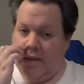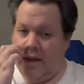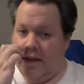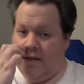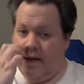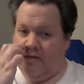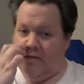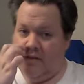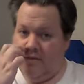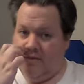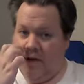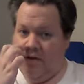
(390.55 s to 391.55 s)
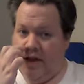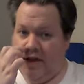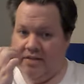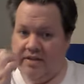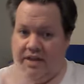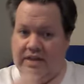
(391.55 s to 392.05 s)
Now to the final
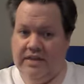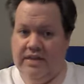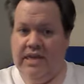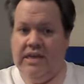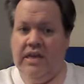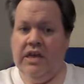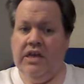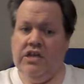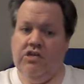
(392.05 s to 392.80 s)
act and ending.